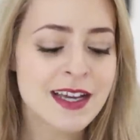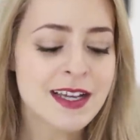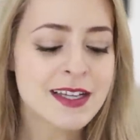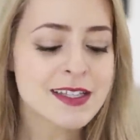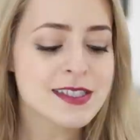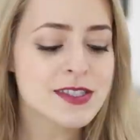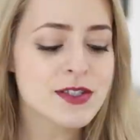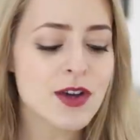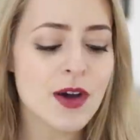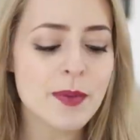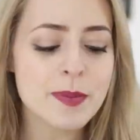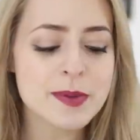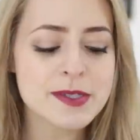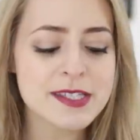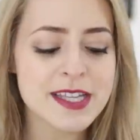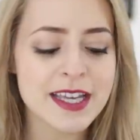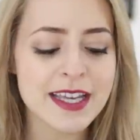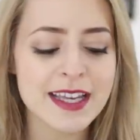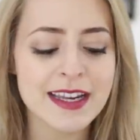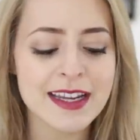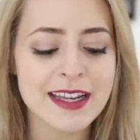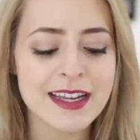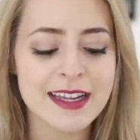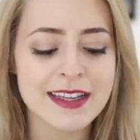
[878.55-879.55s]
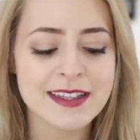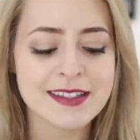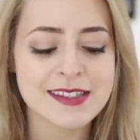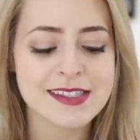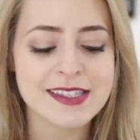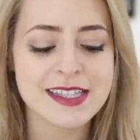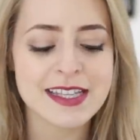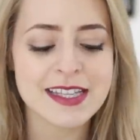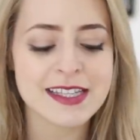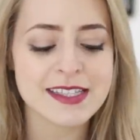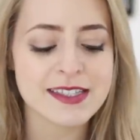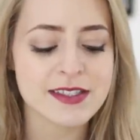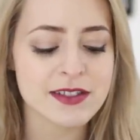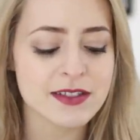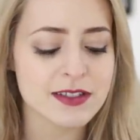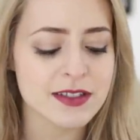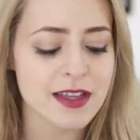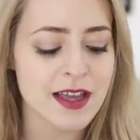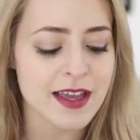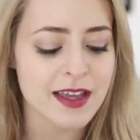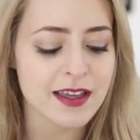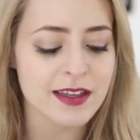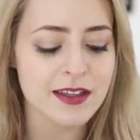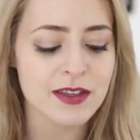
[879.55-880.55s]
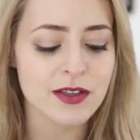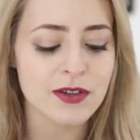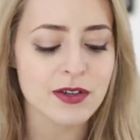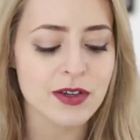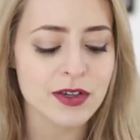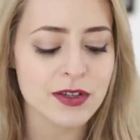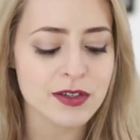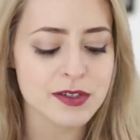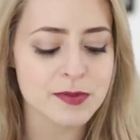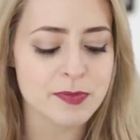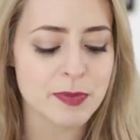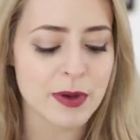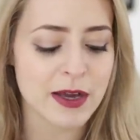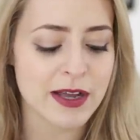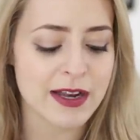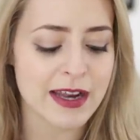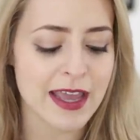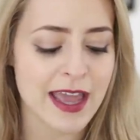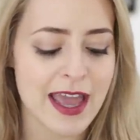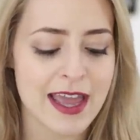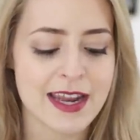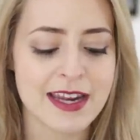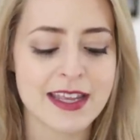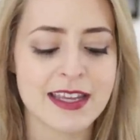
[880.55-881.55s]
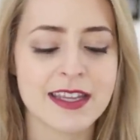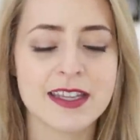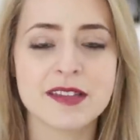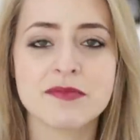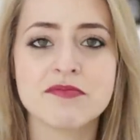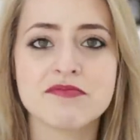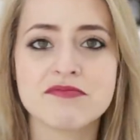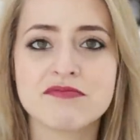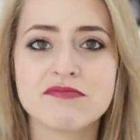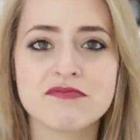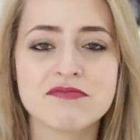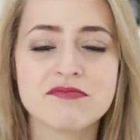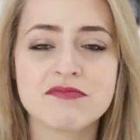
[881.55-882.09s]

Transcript: It's not particularly seasonal, like you could burn it any